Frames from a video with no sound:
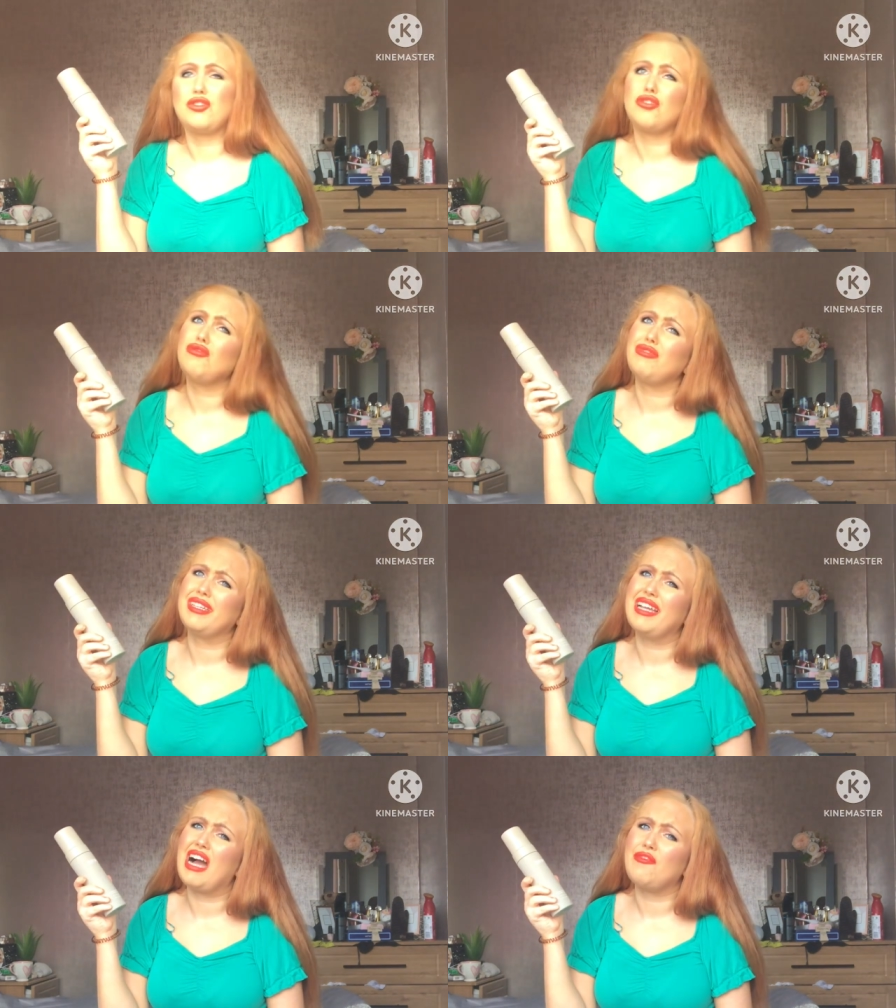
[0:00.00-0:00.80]
so it doesn't
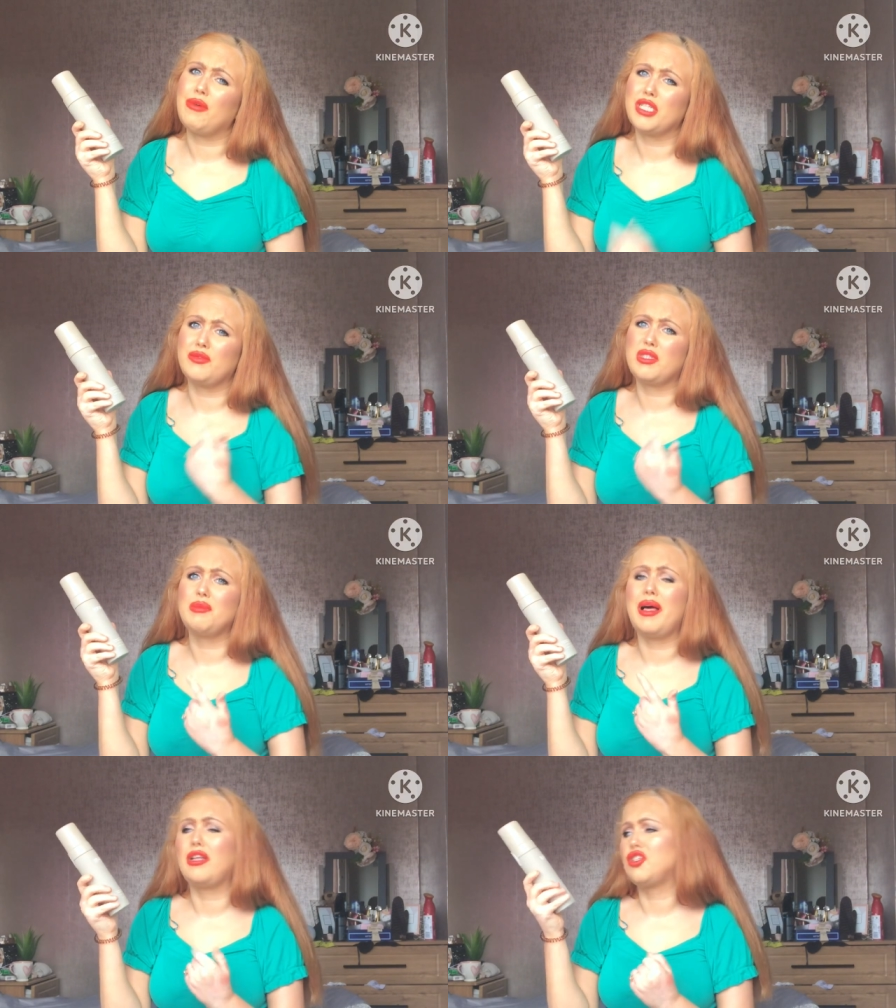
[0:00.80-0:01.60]
really have much of a
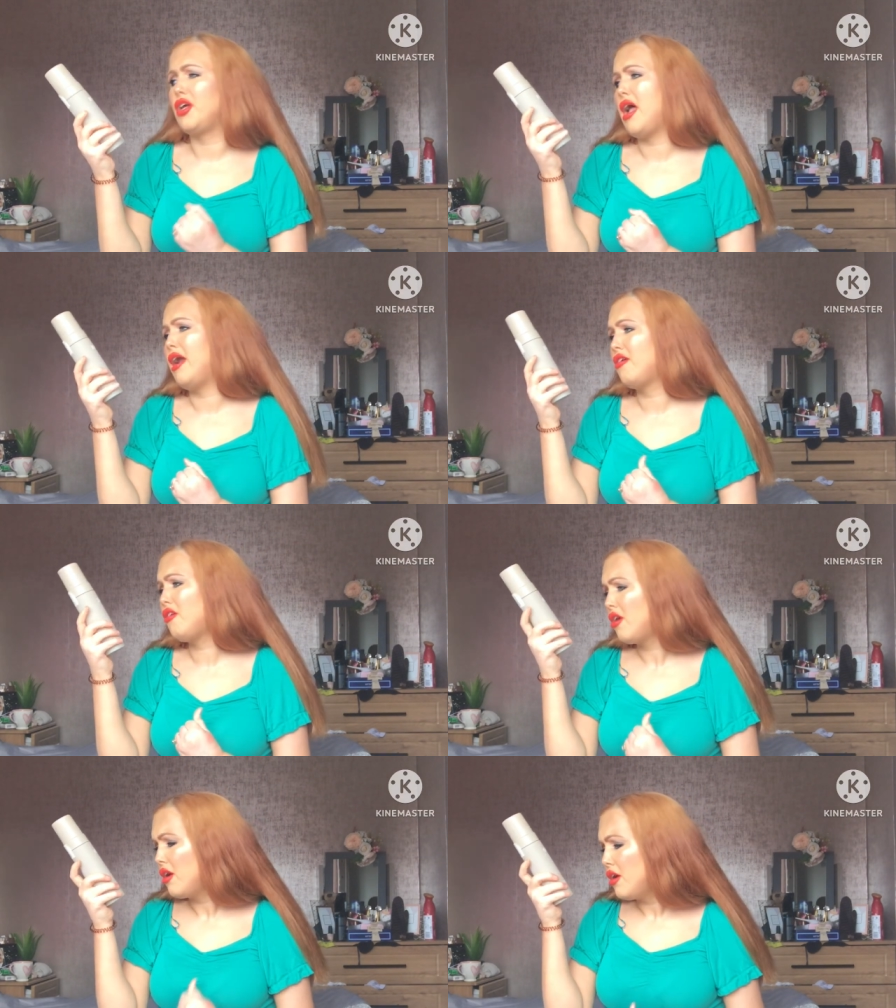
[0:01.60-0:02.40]
smell to it either
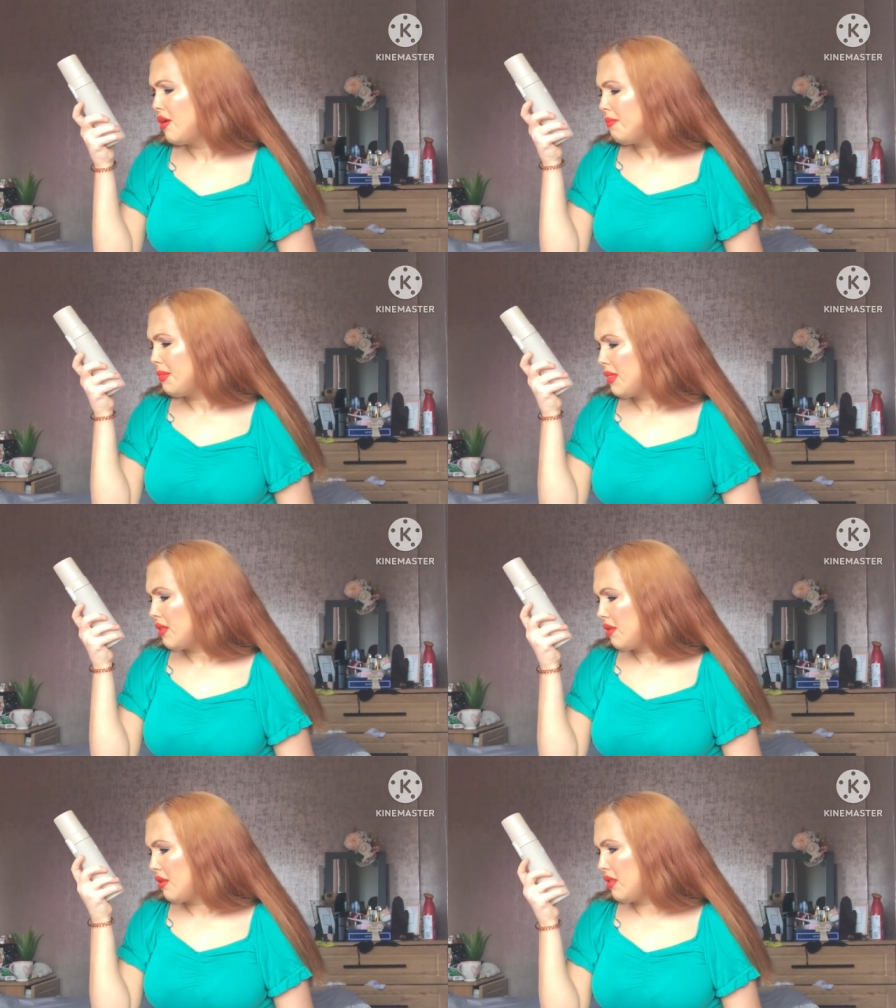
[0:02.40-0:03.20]

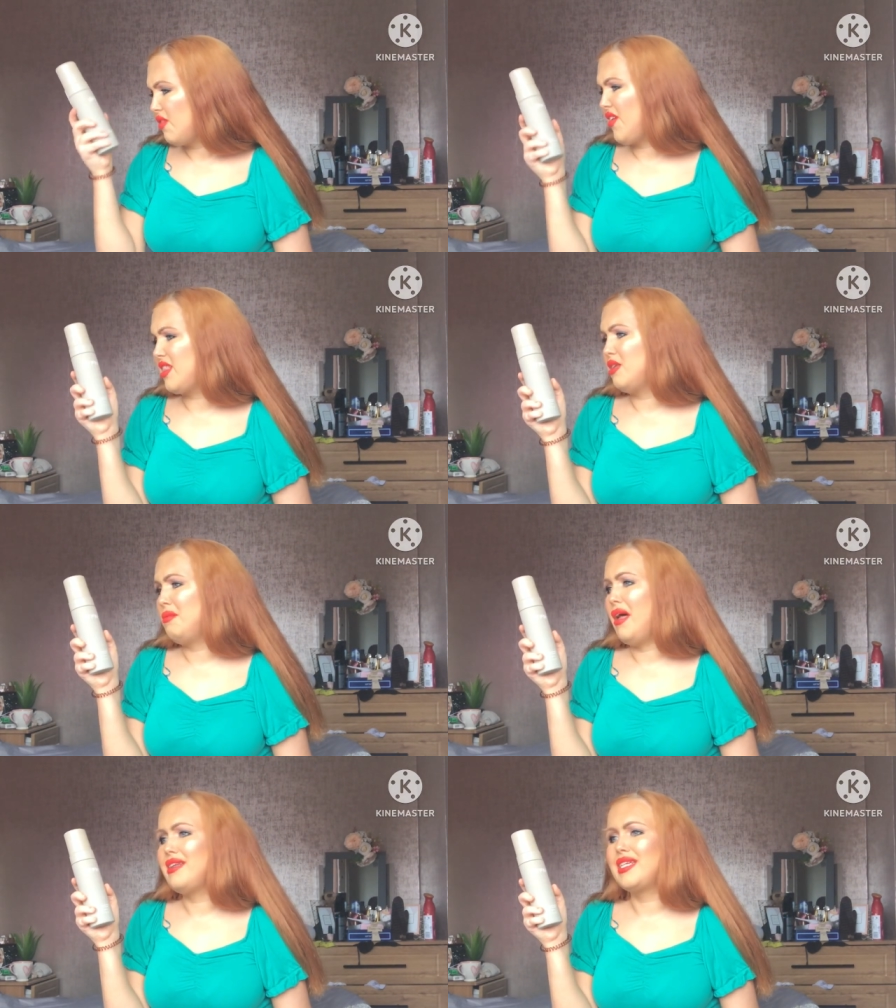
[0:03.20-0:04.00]
like the
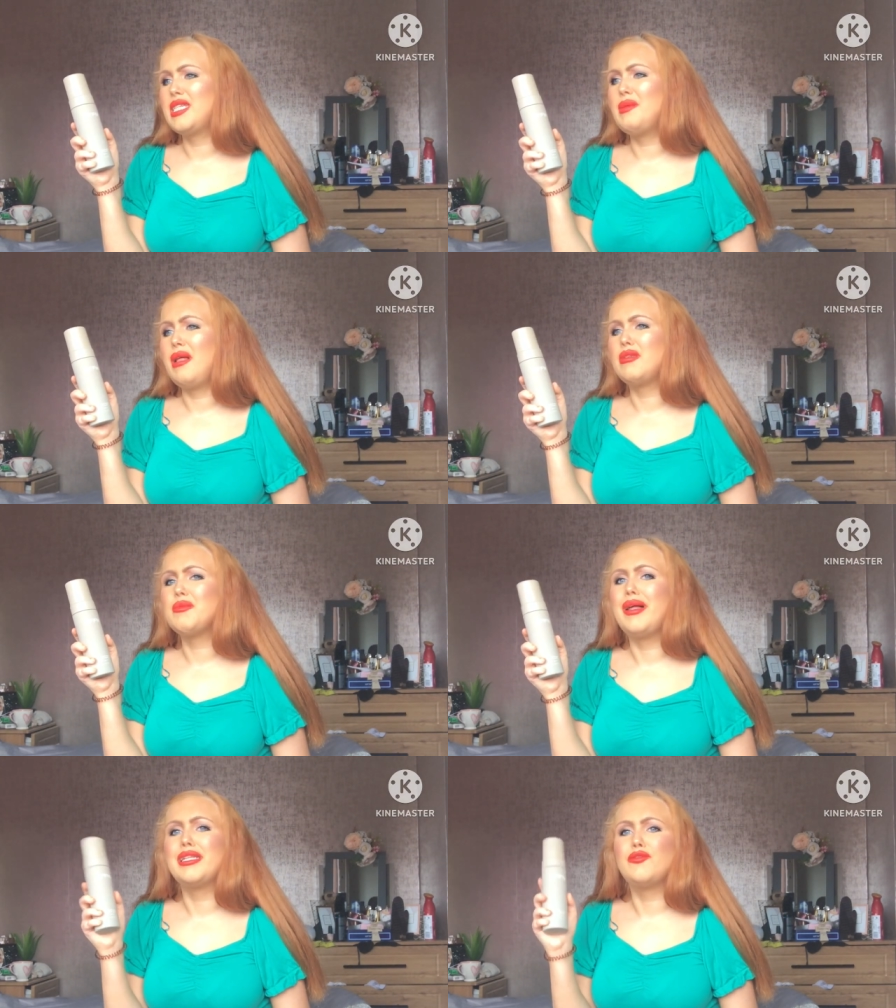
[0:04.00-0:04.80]
plastic smell
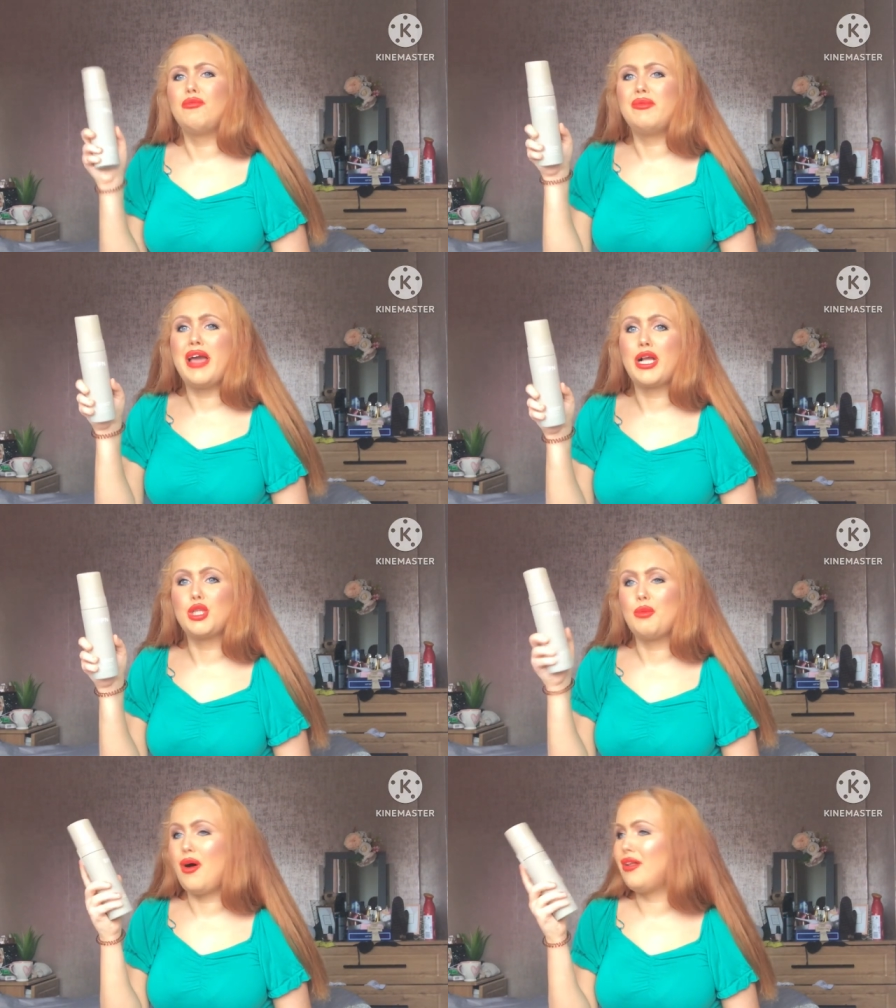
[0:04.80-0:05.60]
smells from the
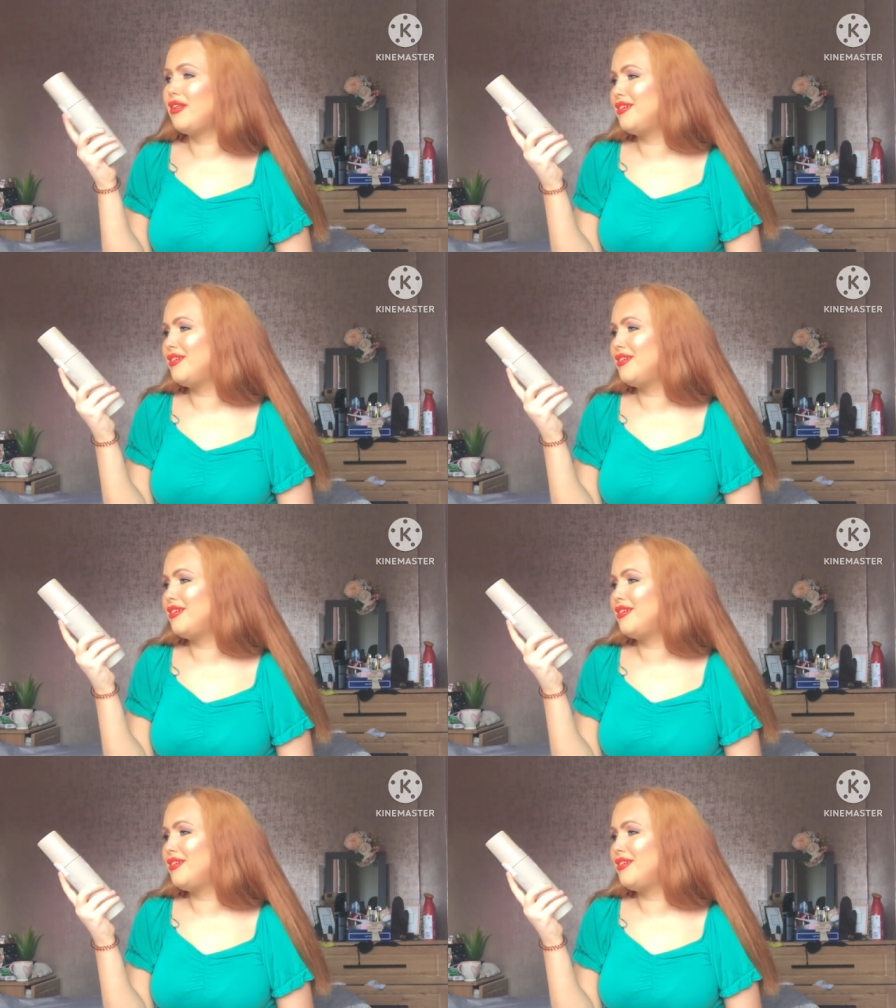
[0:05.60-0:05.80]
actual bottle.